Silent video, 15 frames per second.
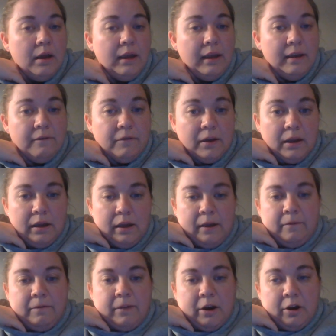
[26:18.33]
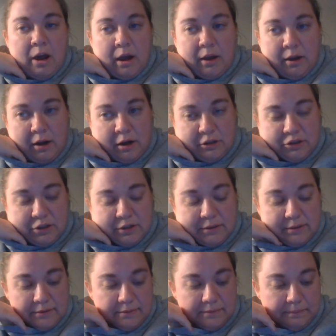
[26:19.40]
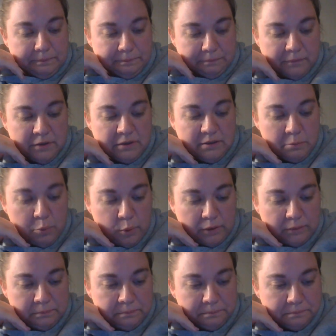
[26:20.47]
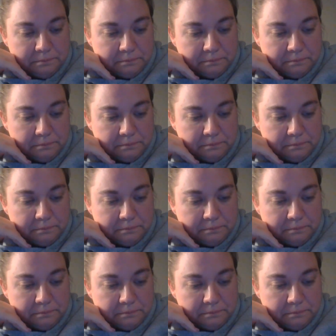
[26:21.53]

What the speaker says: even if they're not conscious, is important.